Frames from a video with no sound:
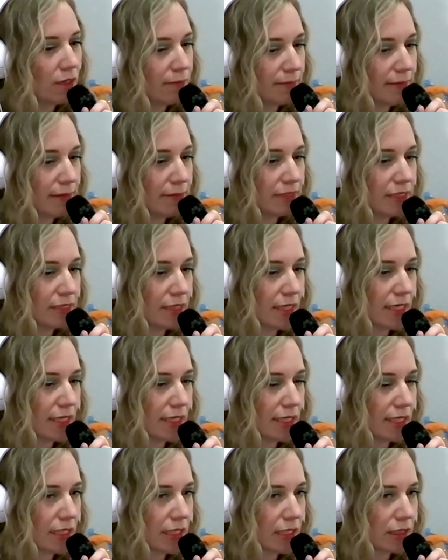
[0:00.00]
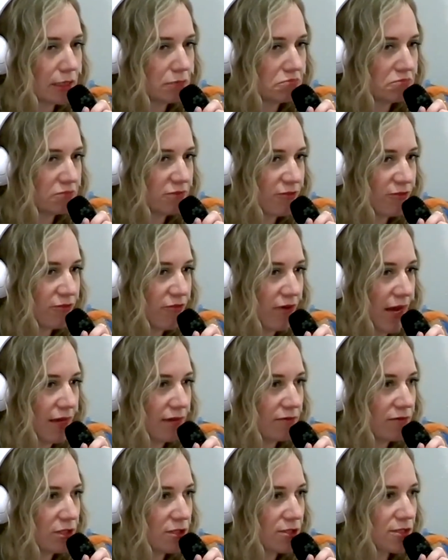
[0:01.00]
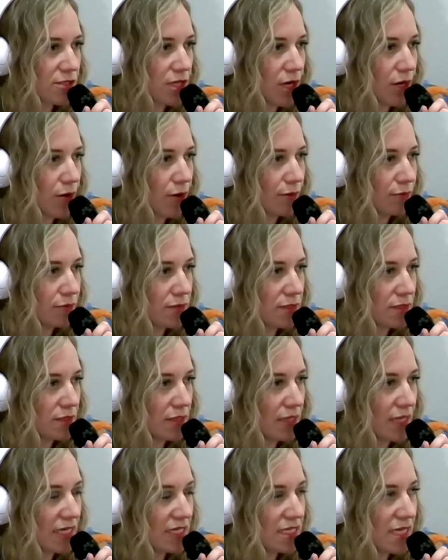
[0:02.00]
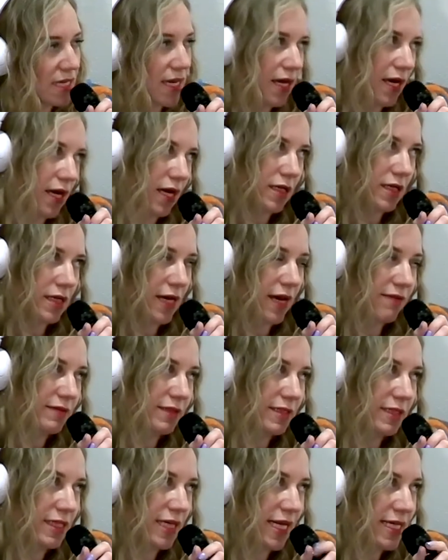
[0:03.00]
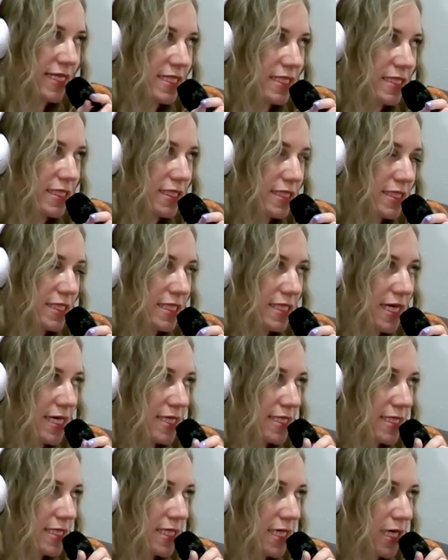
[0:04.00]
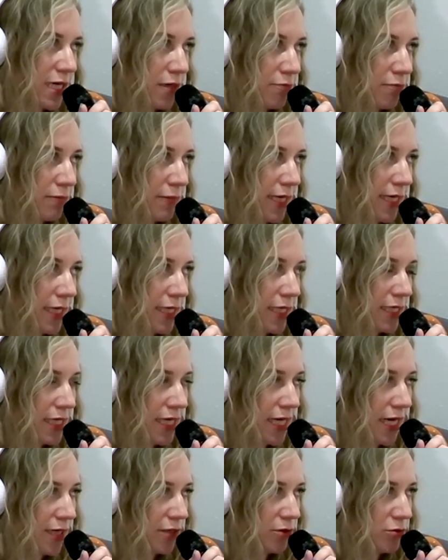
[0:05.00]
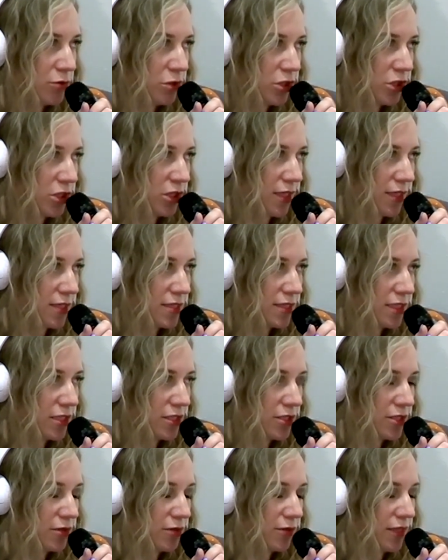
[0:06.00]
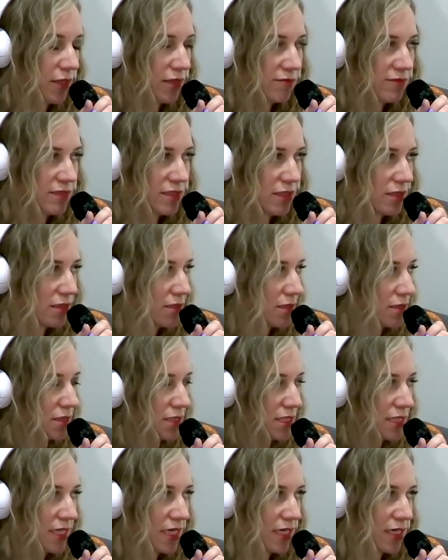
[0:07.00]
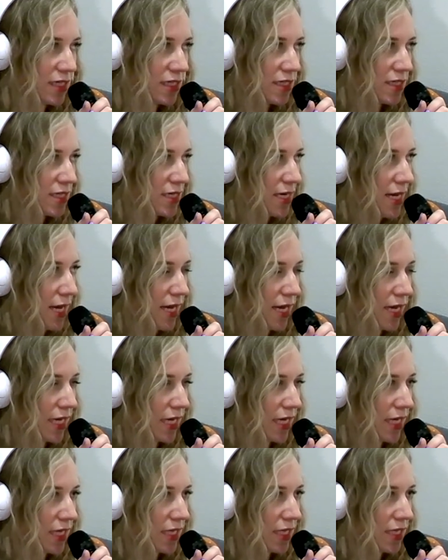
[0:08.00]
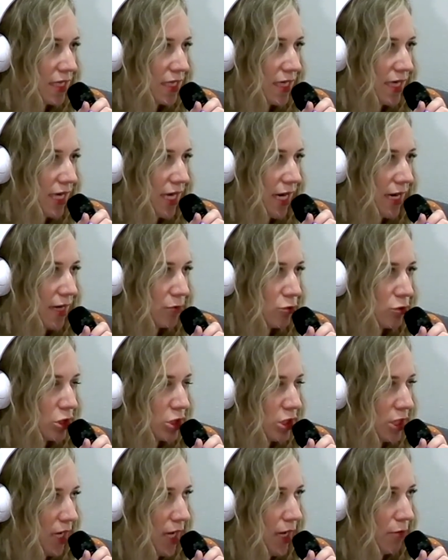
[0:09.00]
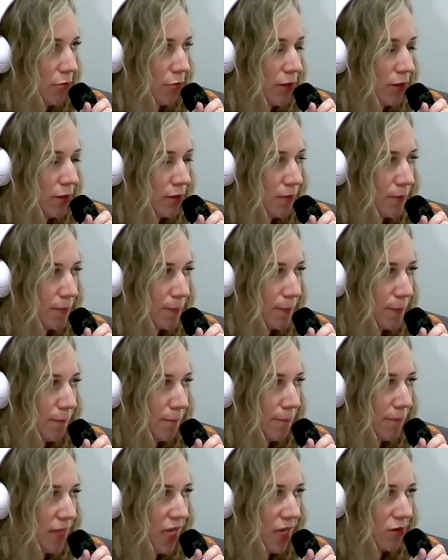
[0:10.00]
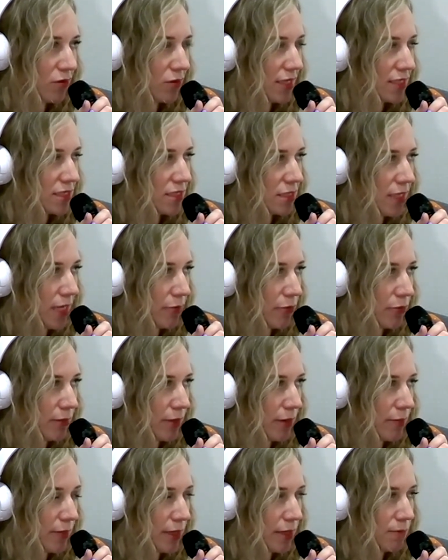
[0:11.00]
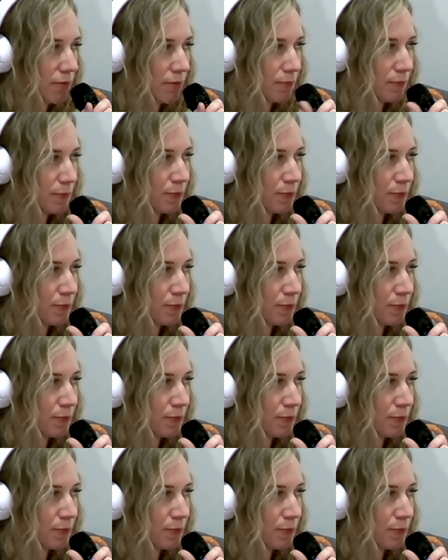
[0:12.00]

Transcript: maybe like 5 years ago, I was like having a nice little siesta on my couch, as I do. I love to take a couch nap. I don't like to nap in my bed.